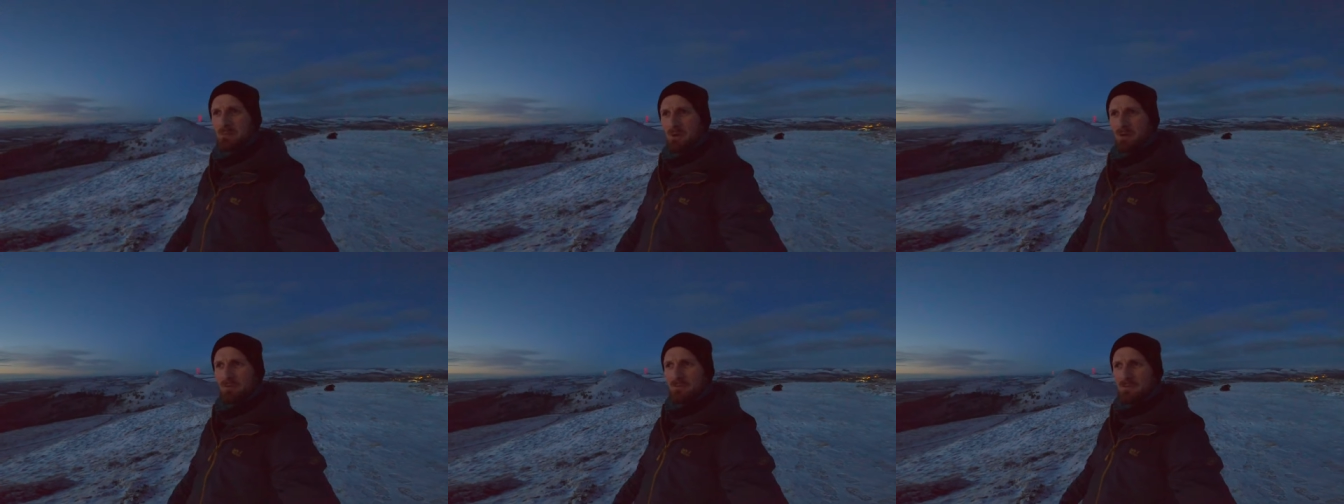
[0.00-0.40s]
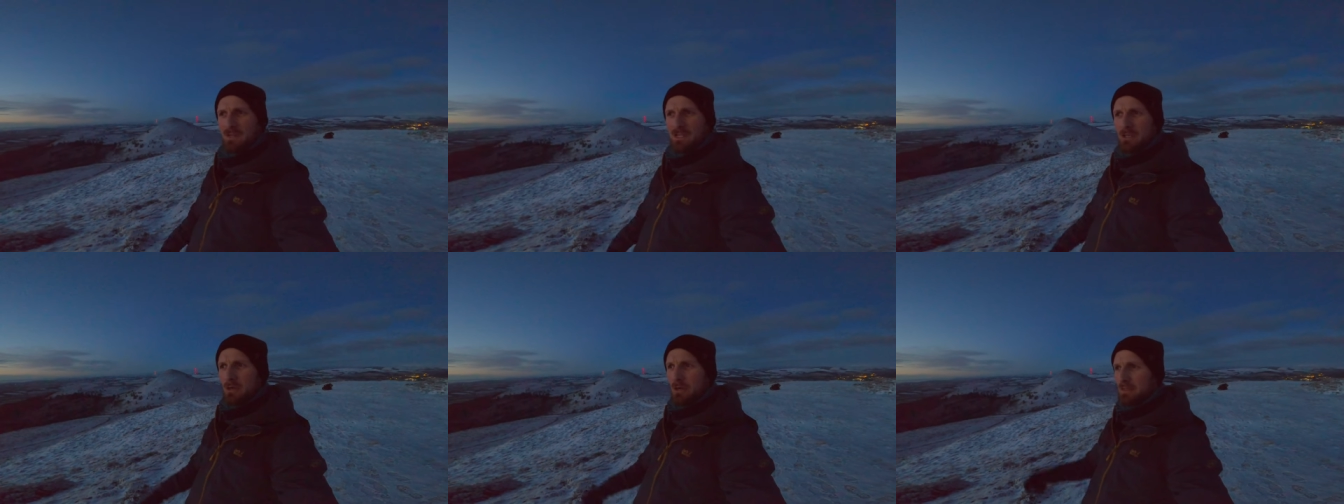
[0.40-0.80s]
of the
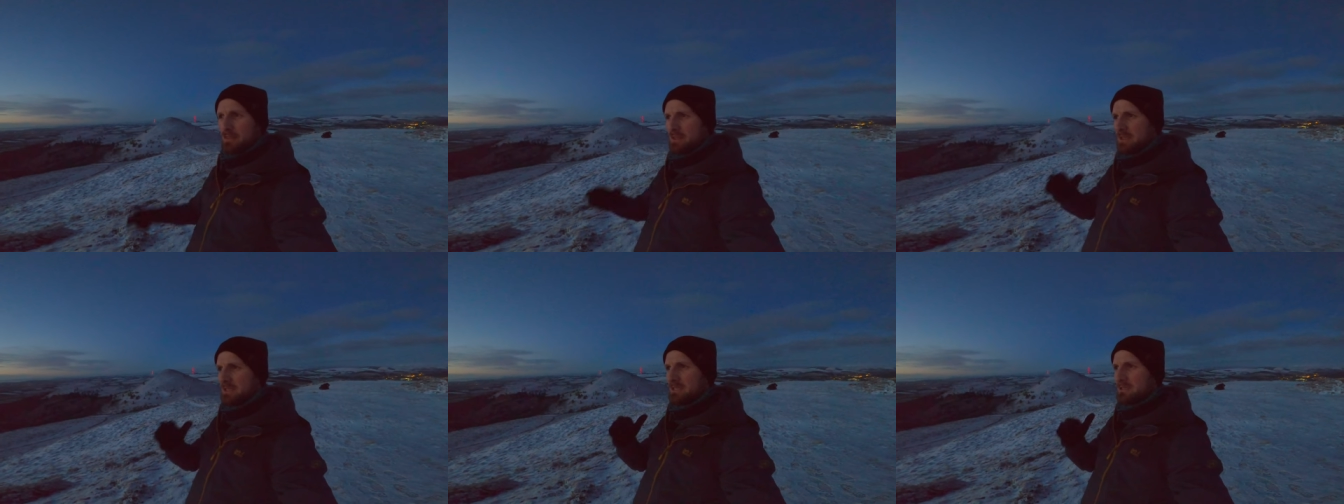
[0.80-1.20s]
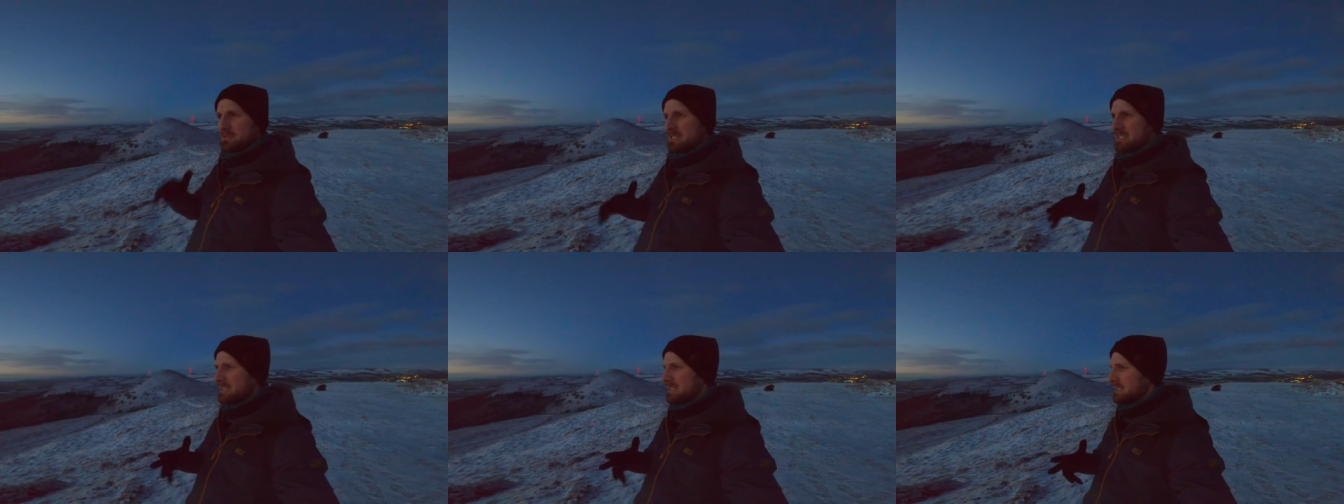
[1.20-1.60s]
North
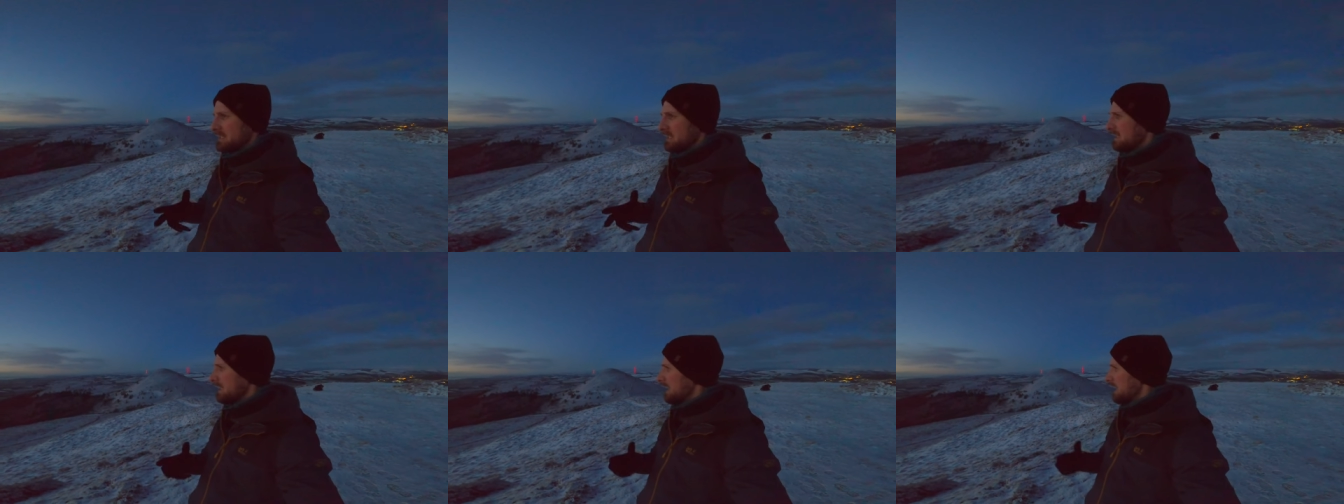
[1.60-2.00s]
Eildon here.